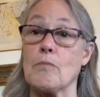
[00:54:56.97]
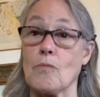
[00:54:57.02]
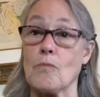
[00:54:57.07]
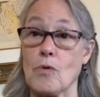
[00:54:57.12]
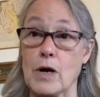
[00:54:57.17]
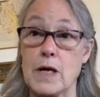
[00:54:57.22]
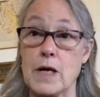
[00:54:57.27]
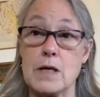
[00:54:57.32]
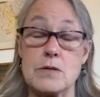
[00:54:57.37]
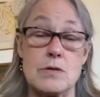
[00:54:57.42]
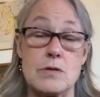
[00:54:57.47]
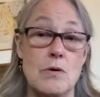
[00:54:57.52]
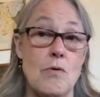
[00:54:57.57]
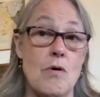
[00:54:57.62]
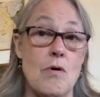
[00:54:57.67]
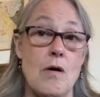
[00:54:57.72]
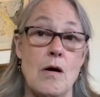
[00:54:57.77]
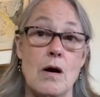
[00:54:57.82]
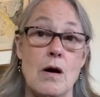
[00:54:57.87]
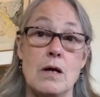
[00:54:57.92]
working so
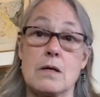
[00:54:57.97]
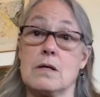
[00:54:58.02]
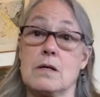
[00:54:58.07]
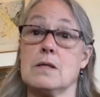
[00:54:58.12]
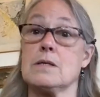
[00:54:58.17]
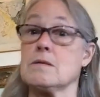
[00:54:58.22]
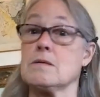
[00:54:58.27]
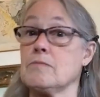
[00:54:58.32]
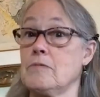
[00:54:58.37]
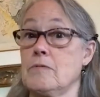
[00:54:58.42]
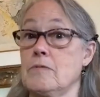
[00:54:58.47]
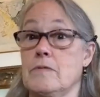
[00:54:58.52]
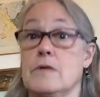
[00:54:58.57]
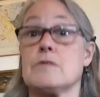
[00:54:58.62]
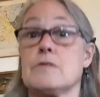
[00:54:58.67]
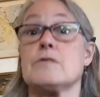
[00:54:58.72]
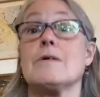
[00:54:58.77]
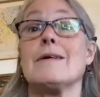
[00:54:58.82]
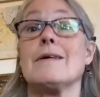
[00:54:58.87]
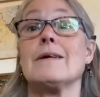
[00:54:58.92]
hard because
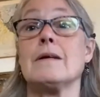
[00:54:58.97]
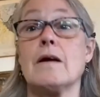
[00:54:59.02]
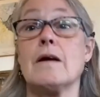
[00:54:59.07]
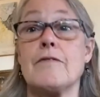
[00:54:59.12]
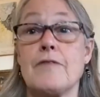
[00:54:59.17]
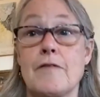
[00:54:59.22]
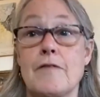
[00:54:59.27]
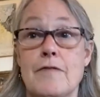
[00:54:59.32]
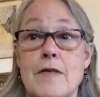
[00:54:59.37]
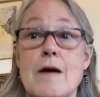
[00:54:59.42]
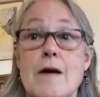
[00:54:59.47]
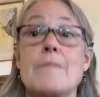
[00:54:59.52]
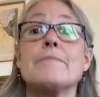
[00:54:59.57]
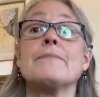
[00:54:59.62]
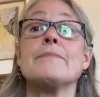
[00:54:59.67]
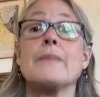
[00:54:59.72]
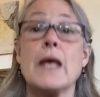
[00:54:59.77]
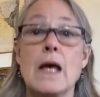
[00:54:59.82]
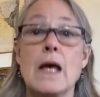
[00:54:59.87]
there's not enough of them.